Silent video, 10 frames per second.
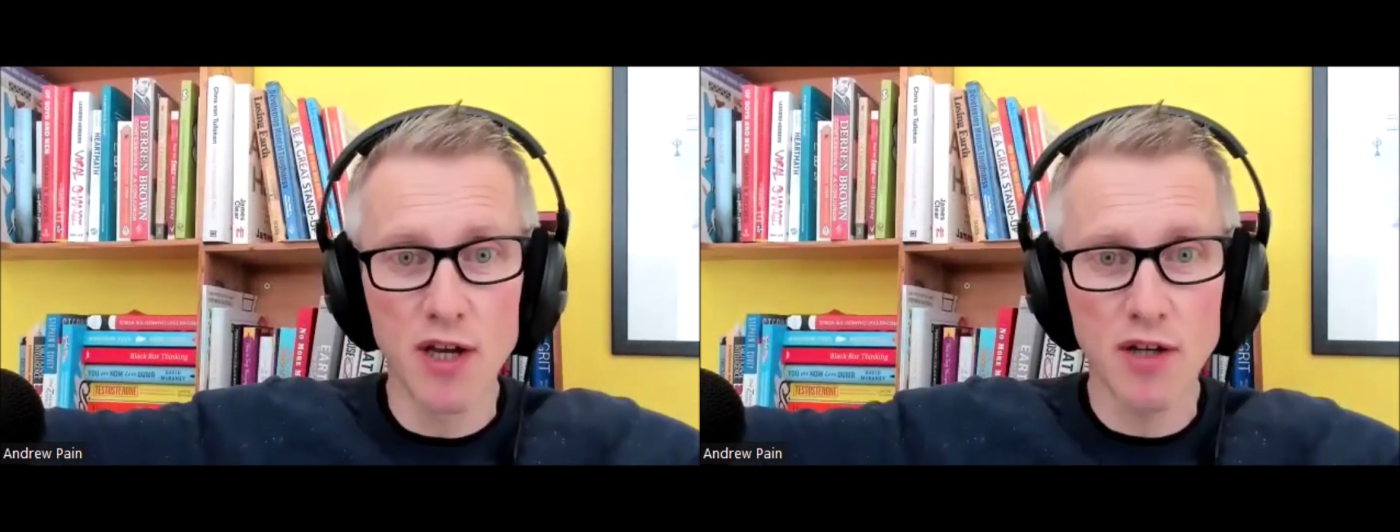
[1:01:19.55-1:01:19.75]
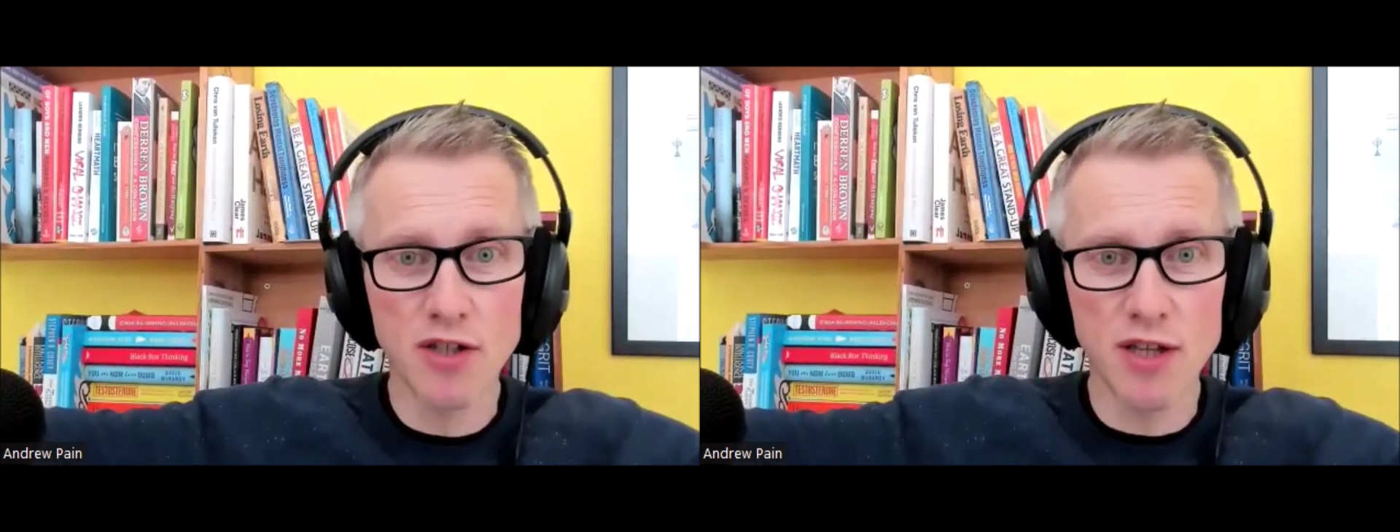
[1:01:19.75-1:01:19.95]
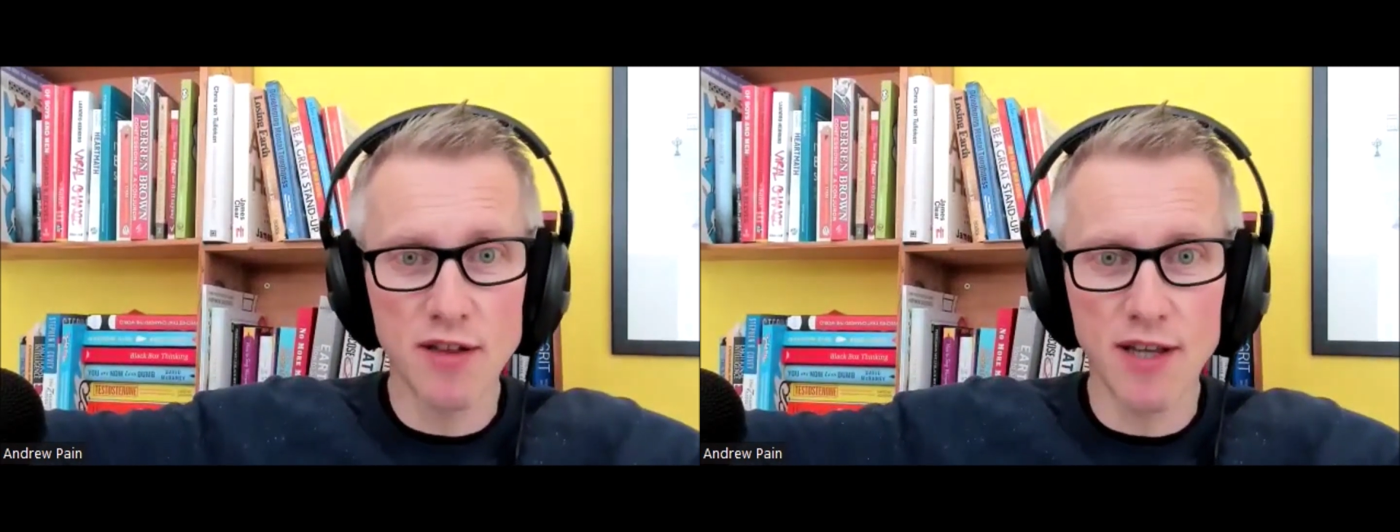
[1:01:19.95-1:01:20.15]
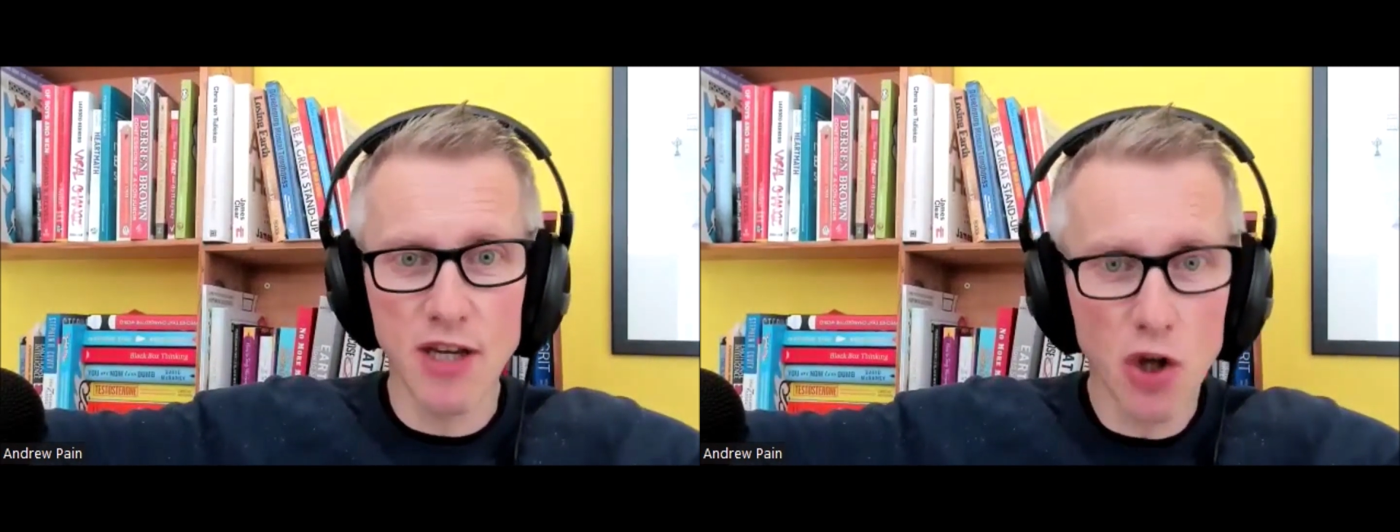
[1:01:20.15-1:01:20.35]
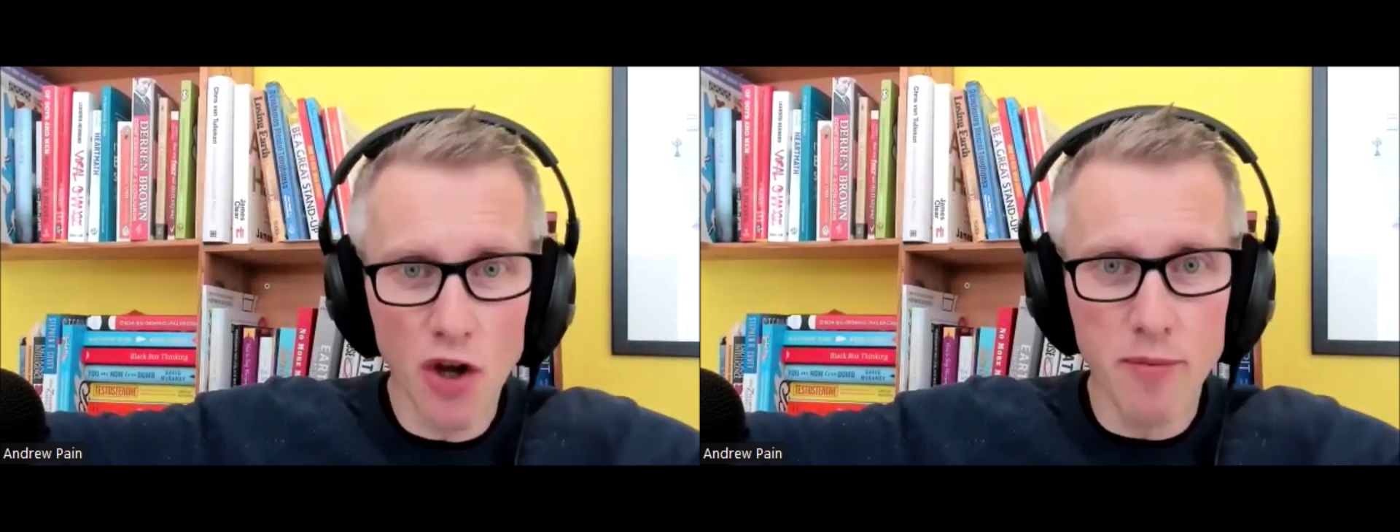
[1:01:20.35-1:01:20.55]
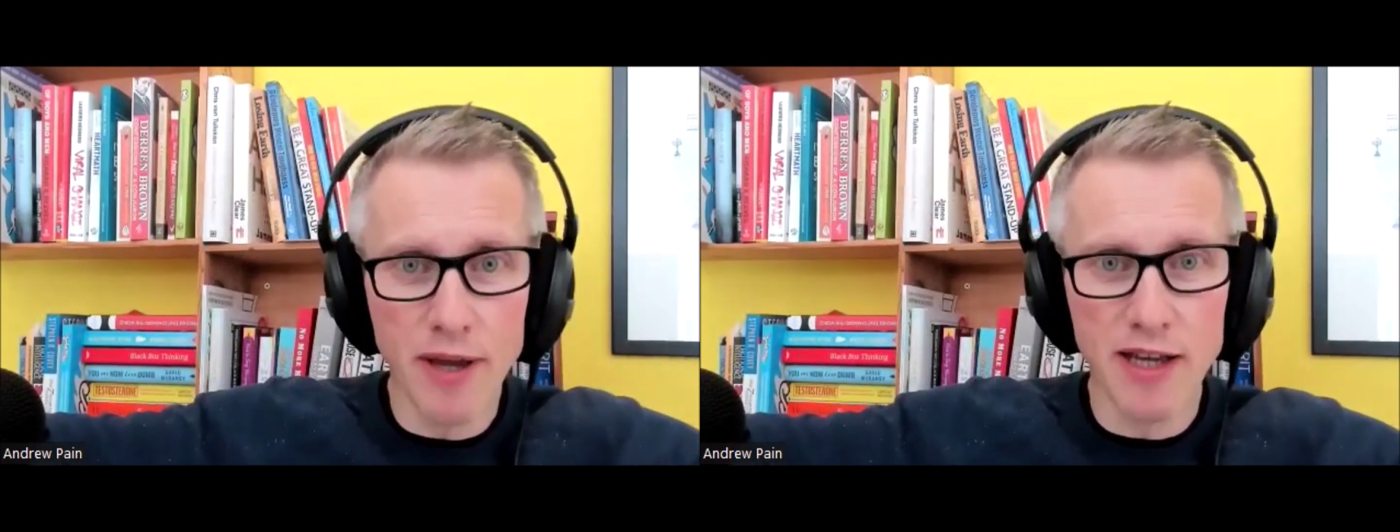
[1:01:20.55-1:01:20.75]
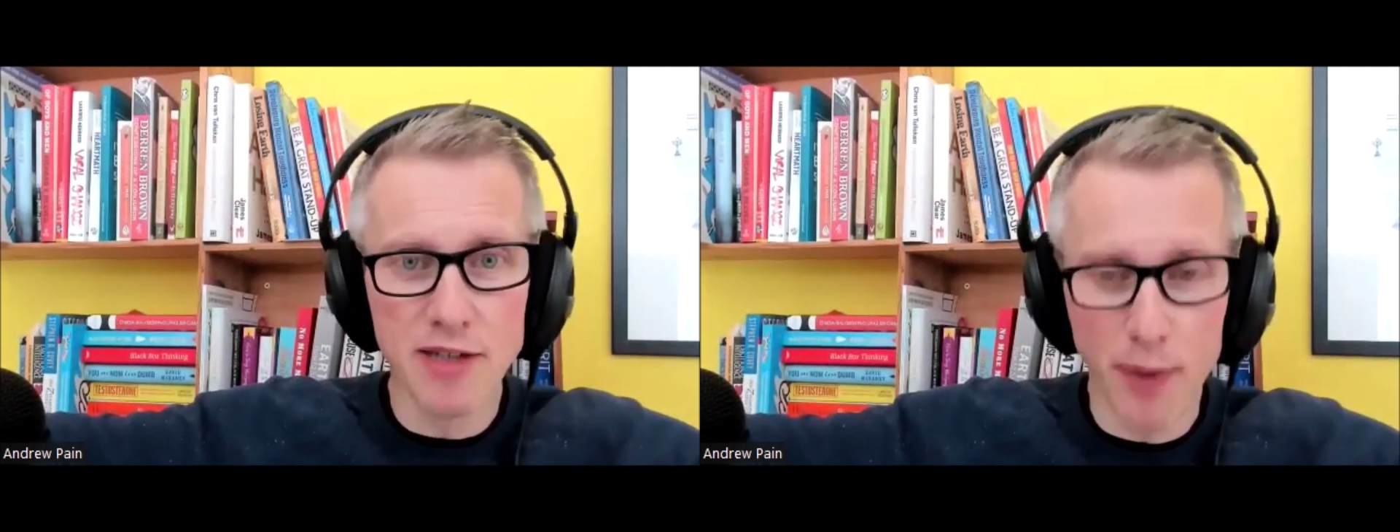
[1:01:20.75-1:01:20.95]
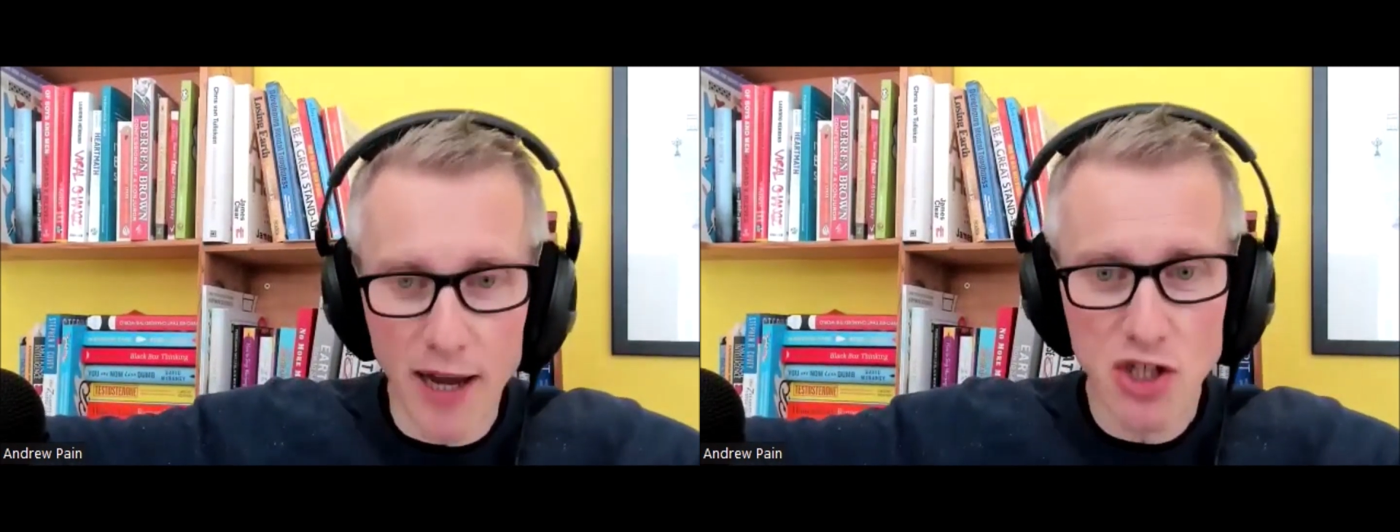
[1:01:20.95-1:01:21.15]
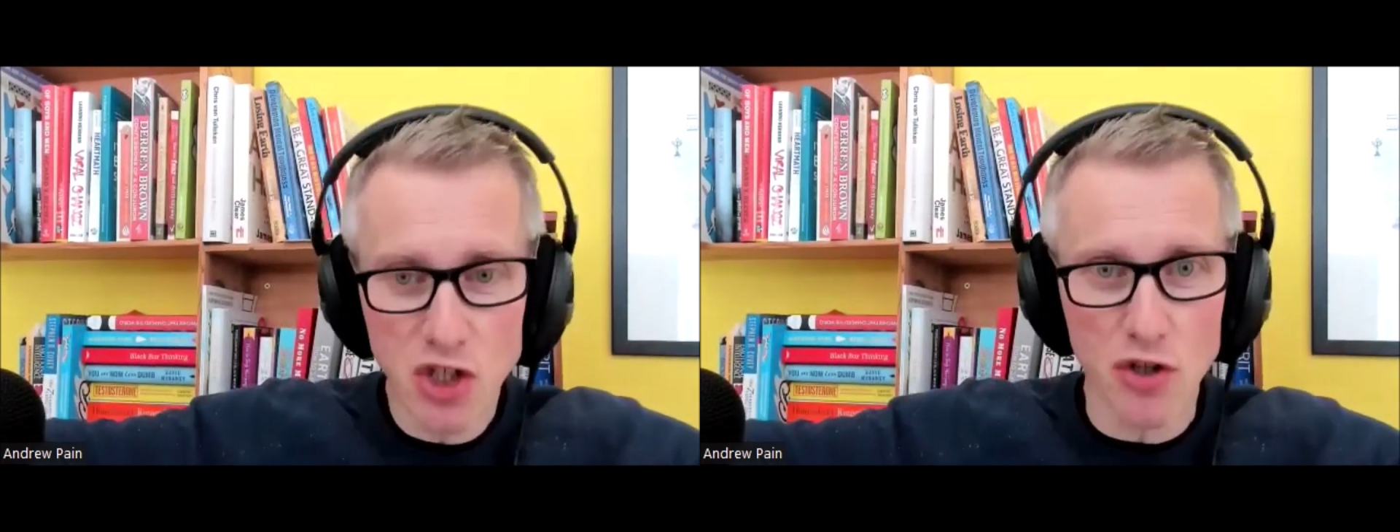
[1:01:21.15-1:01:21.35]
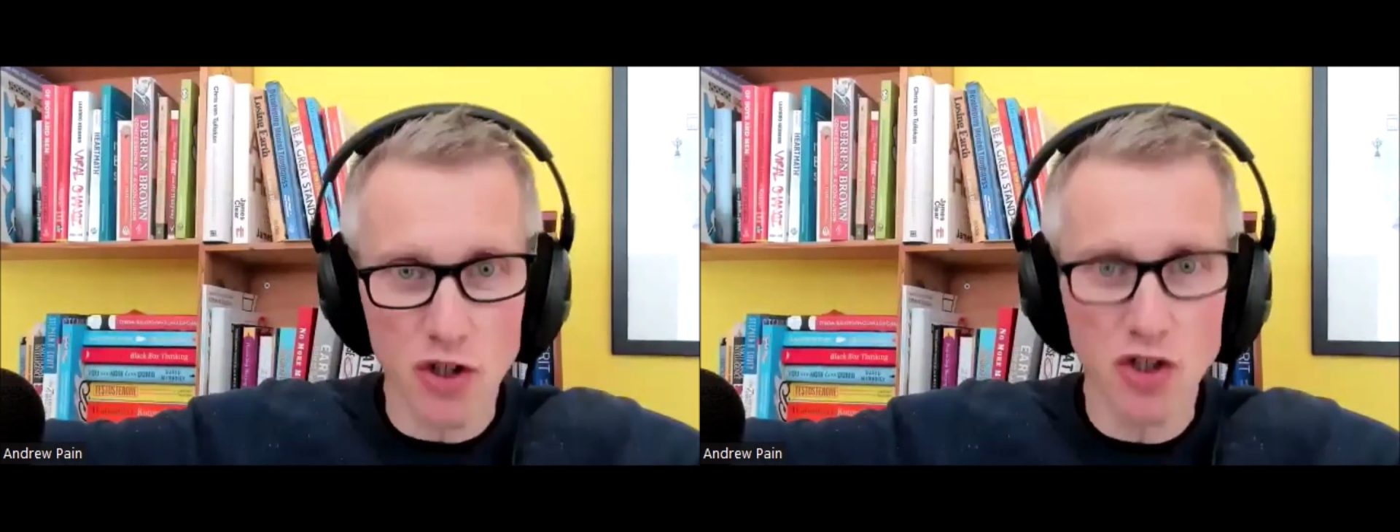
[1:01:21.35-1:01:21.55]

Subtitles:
because the economy is based on